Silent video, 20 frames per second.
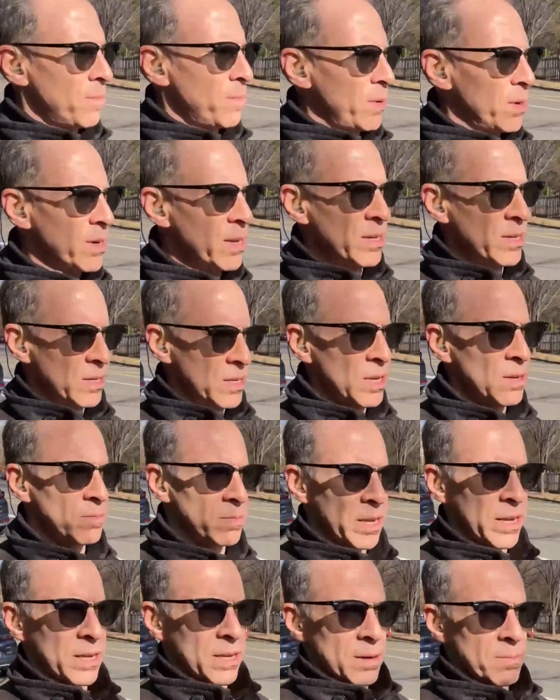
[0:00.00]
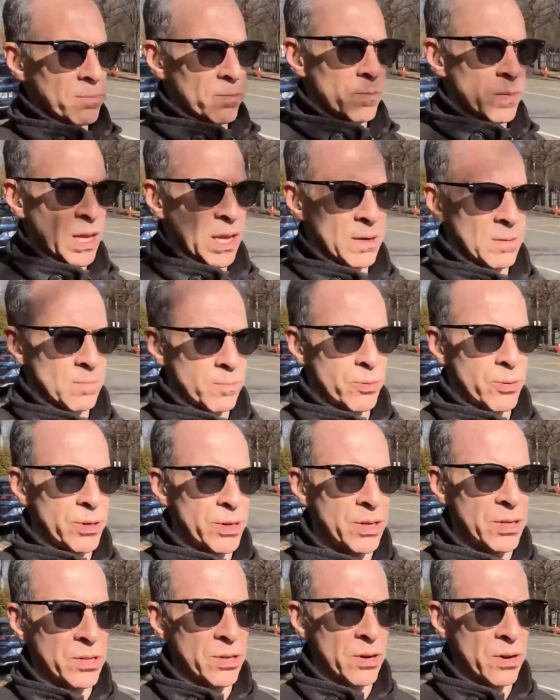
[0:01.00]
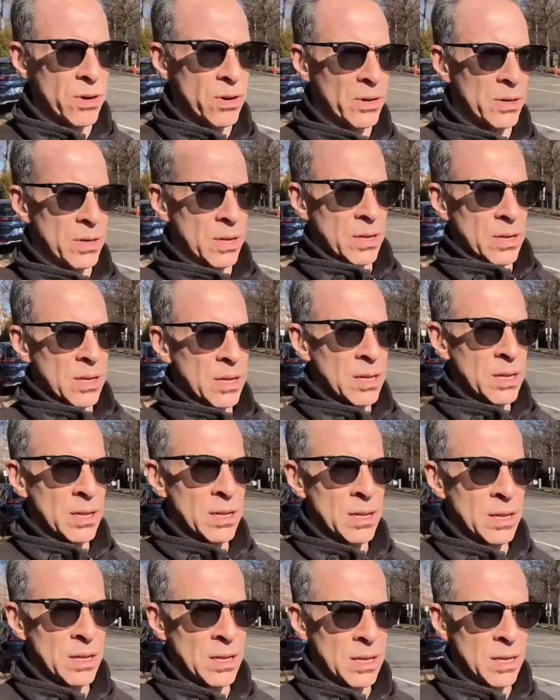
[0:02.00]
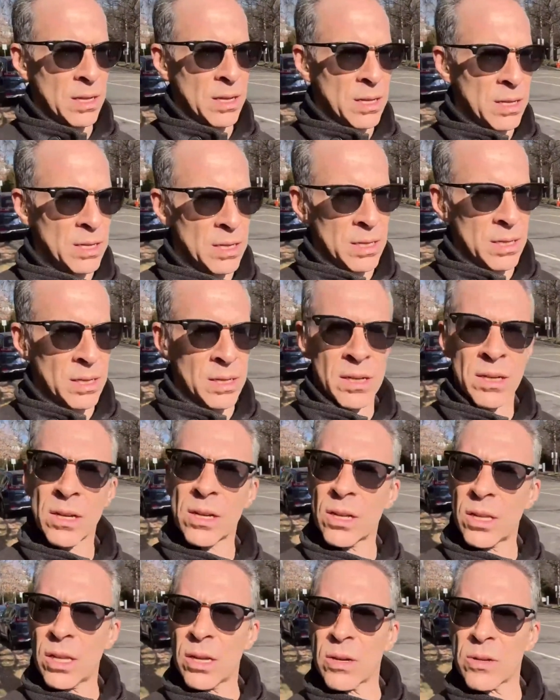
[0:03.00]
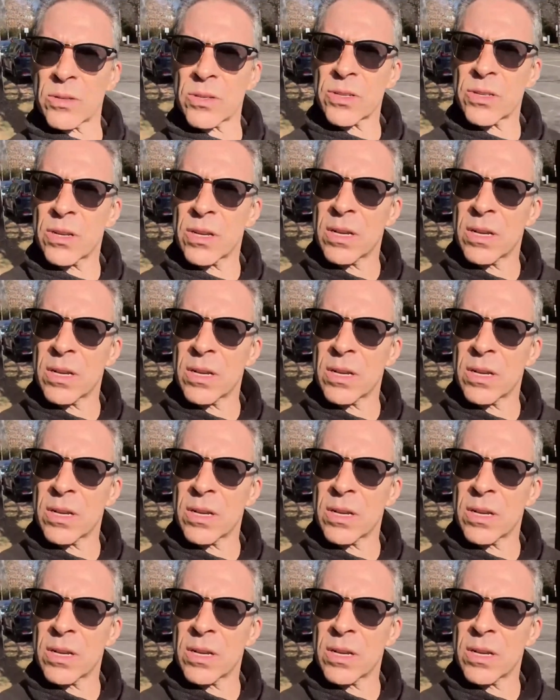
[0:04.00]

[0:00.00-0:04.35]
but it seemed like I'm getting pretty darn close.